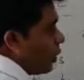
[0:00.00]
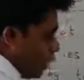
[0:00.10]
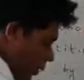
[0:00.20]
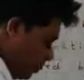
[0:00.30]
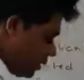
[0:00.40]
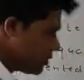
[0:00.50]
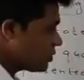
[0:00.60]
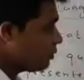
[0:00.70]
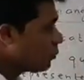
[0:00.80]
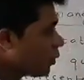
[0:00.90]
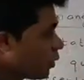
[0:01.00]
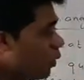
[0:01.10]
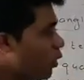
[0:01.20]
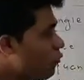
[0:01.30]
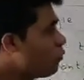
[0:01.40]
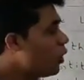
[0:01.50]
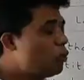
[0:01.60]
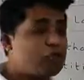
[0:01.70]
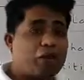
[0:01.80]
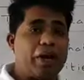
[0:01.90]
It means if you
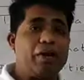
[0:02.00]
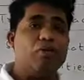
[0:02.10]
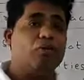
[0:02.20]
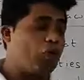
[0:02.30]
want to find